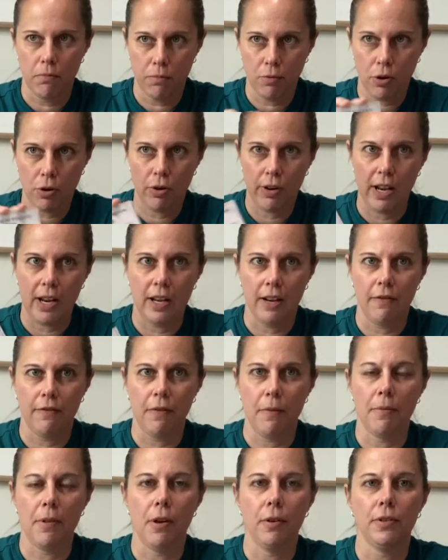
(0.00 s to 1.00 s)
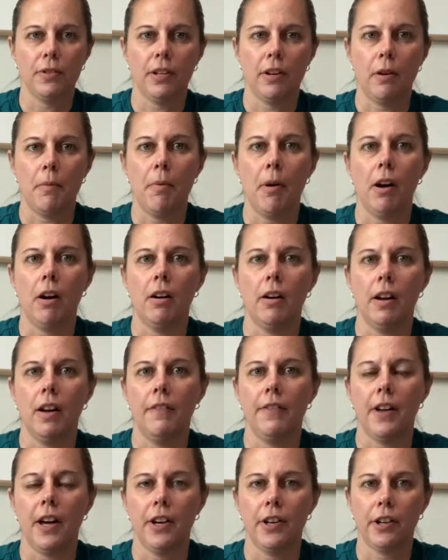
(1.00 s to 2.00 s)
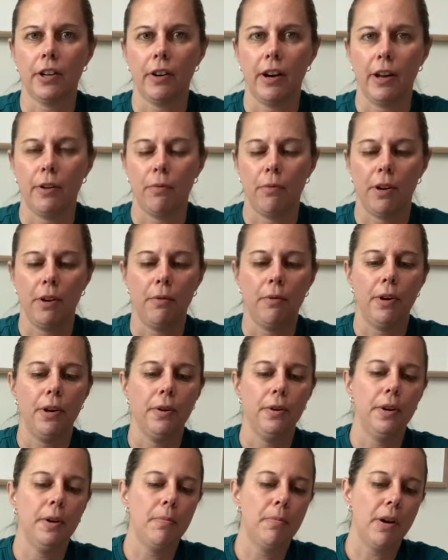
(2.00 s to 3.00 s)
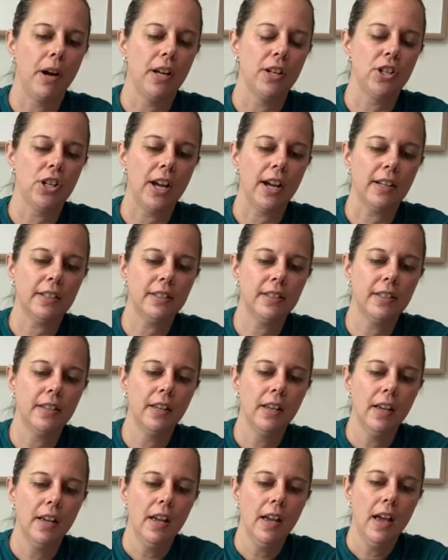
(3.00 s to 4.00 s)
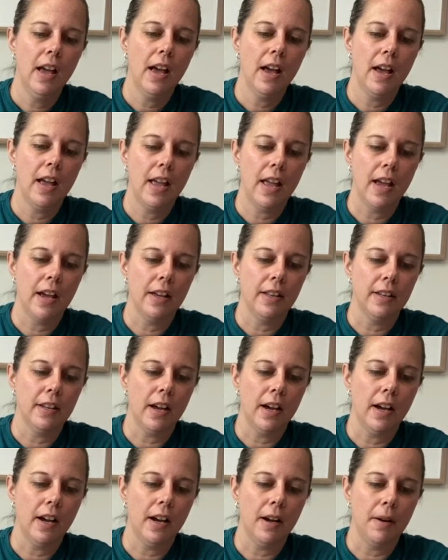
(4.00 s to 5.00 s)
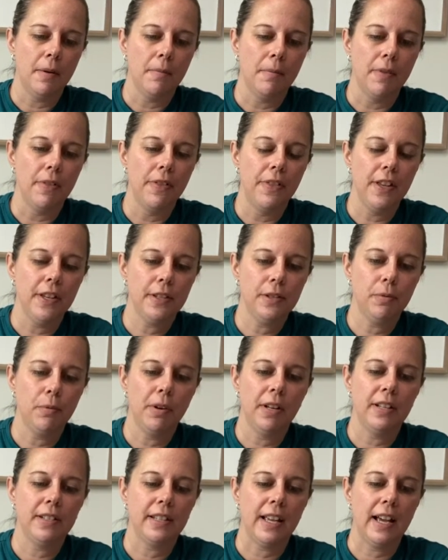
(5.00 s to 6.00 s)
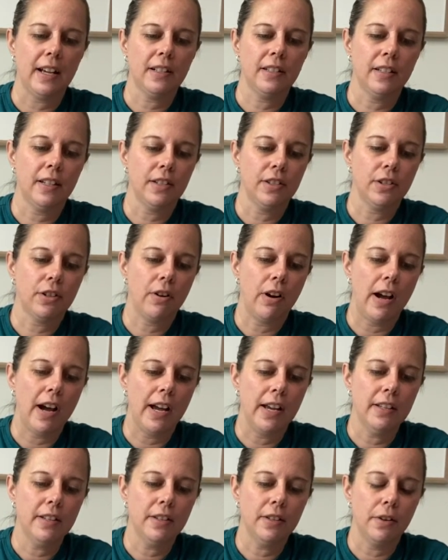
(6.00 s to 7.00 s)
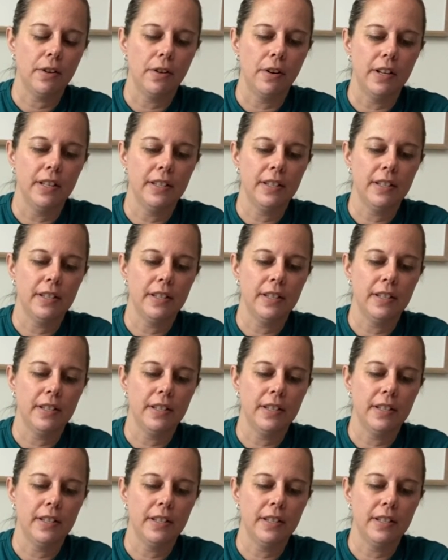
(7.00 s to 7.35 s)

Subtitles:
created from those that are a part of the Underground Railroad project. And this one is Exodus Cry. So in